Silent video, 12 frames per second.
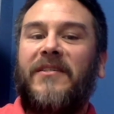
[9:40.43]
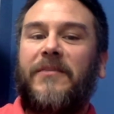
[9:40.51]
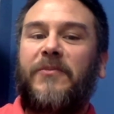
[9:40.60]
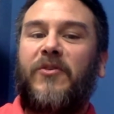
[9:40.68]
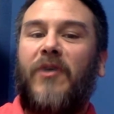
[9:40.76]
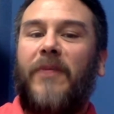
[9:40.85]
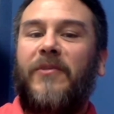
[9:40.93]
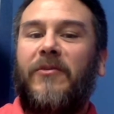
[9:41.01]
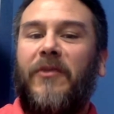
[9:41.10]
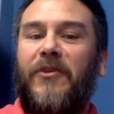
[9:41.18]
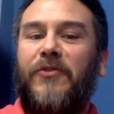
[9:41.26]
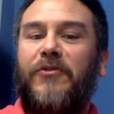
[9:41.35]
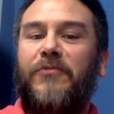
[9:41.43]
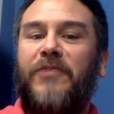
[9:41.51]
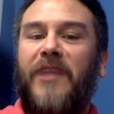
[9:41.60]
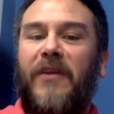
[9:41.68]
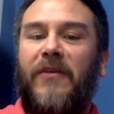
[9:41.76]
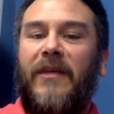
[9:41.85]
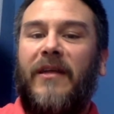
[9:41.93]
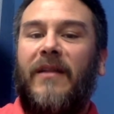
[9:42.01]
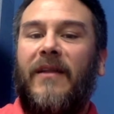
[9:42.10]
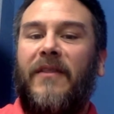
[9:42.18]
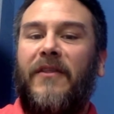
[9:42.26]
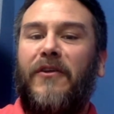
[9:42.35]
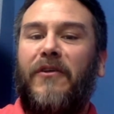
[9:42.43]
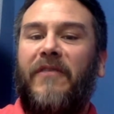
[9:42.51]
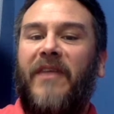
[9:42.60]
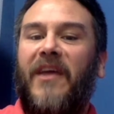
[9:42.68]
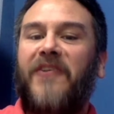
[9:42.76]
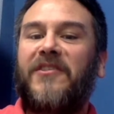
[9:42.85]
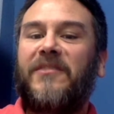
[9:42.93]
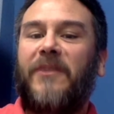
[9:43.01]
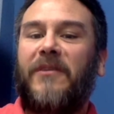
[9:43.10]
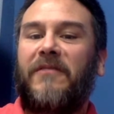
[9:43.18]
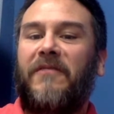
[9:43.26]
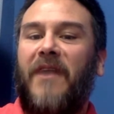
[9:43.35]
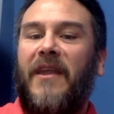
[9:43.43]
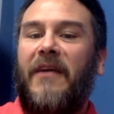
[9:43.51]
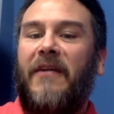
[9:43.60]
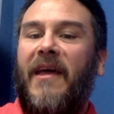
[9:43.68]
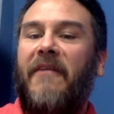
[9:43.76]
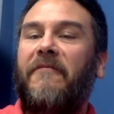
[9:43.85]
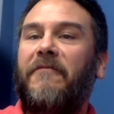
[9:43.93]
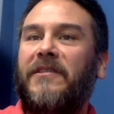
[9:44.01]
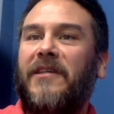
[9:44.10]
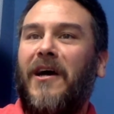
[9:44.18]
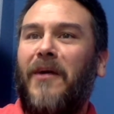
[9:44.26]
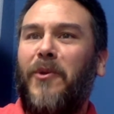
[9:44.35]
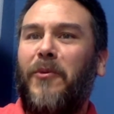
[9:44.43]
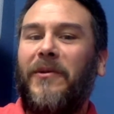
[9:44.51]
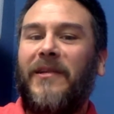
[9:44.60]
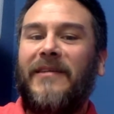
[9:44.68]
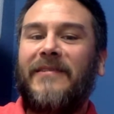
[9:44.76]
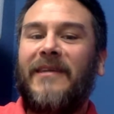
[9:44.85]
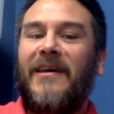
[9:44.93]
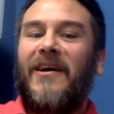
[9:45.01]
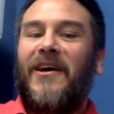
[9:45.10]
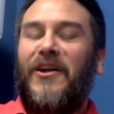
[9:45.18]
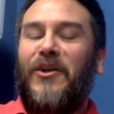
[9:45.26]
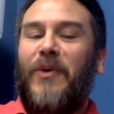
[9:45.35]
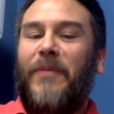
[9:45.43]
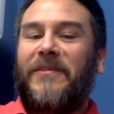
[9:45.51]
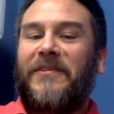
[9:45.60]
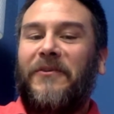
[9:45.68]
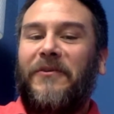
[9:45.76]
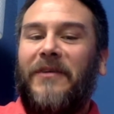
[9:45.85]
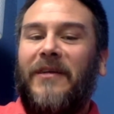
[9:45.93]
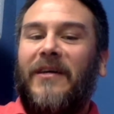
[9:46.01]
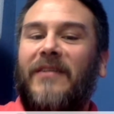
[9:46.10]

subscribe to our YouTube channel and click the notifications bell to find out every time we release a new episode.